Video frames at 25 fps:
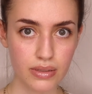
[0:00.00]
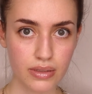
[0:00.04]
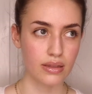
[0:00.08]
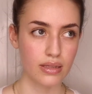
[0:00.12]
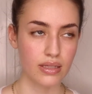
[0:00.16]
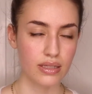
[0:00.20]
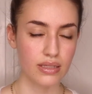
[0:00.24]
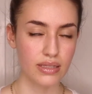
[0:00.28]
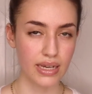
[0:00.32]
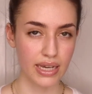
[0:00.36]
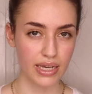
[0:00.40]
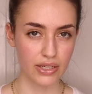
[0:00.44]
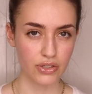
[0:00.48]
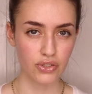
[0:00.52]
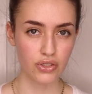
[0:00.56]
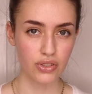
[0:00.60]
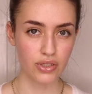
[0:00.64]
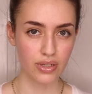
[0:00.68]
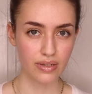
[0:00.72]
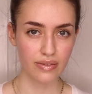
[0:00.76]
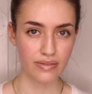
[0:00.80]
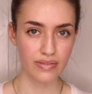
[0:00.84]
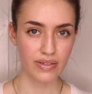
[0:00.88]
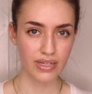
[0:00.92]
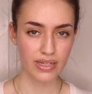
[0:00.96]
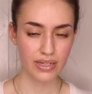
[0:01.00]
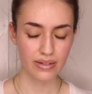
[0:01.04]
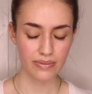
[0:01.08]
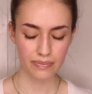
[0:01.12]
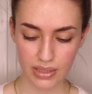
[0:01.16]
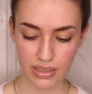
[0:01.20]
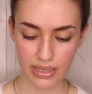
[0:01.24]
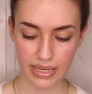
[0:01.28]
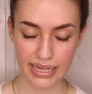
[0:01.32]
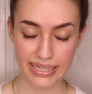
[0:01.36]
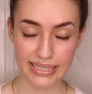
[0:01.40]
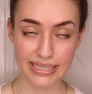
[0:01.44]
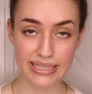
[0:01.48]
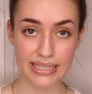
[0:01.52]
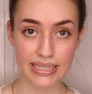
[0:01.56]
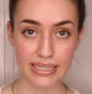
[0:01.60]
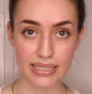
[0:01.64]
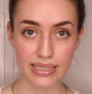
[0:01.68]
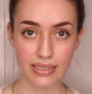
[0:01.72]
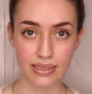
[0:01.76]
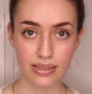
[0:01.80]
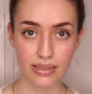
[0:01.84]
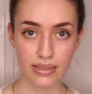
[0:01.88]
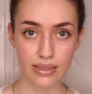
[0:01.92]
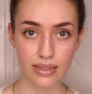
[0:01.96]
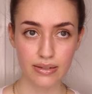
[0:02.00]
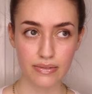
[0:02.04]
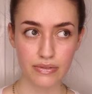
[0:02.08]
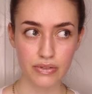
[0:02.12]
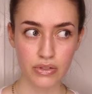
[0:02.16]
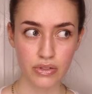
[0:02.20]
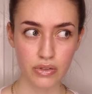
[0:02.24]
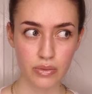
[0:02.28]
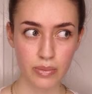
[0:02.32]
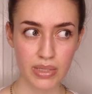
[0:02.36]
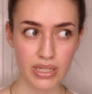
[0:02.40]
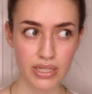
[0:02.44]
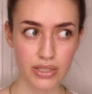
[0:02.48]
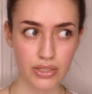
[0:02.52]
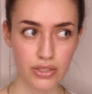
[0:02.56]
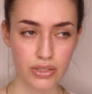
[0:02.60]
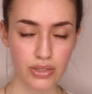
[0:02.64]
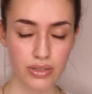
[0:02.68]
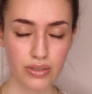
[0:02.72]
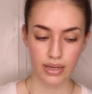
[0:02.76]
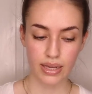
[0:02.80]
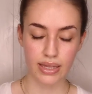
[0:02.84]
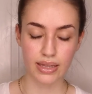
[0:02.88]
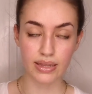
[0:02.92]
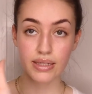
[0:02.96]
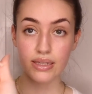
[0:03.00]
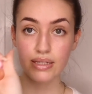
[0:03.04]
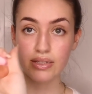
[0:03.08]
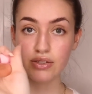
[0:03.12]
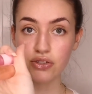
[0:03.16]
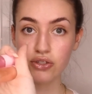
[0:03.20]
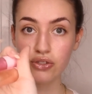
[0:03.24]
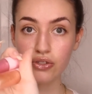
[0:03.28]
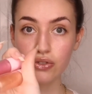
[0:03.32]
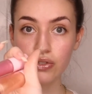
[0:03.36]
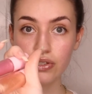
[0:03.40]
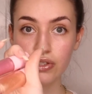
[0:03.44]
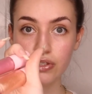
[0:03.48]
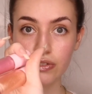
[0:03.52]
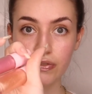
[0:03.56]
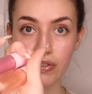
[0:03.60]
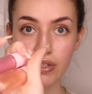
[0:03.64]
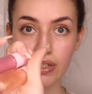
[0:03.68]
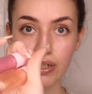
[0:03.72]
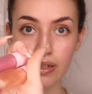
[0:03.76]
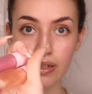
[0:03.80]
The texture of it, I didn't love so much, and these two just feel